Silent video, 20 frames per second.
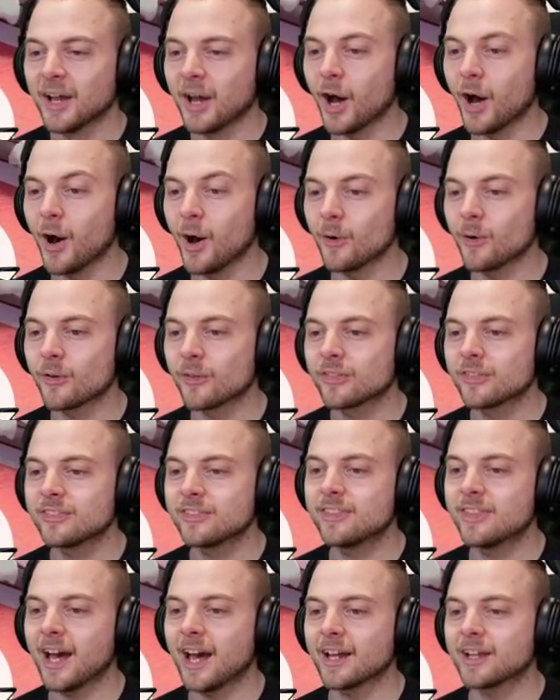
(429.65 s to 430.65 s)
Oh,
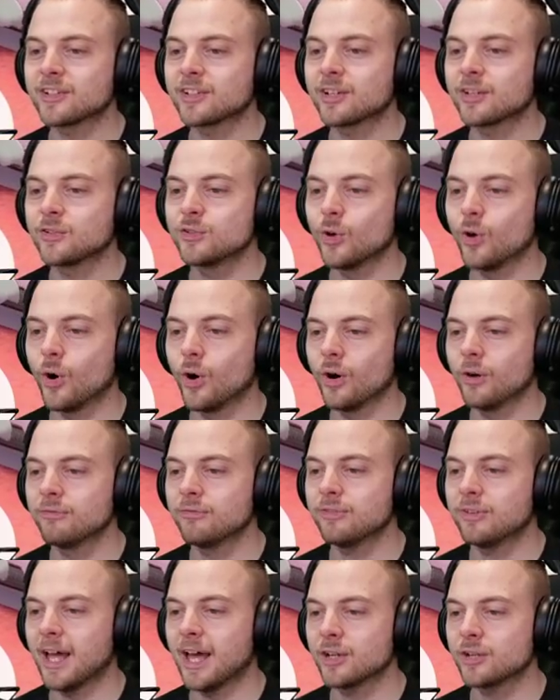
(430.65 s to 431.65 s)
that your
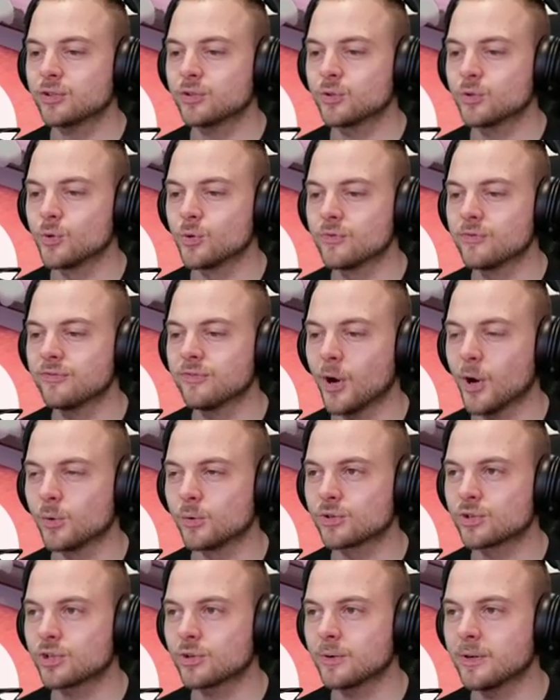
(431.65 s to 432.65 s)
flash new phone,
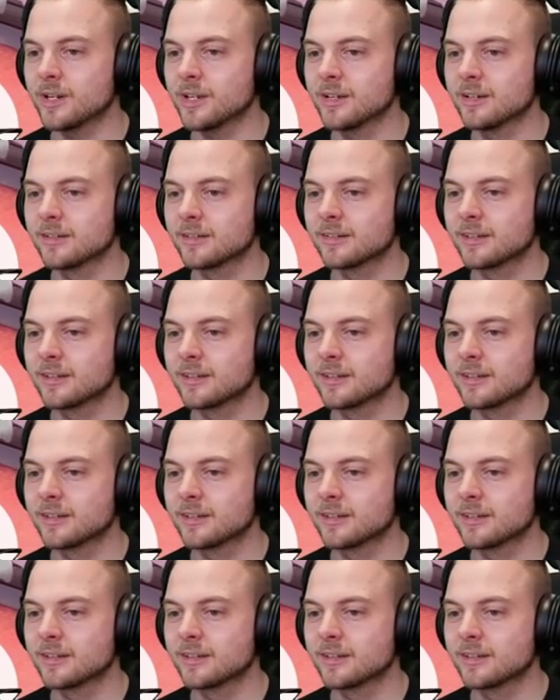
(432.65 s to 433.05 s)
Squiddy.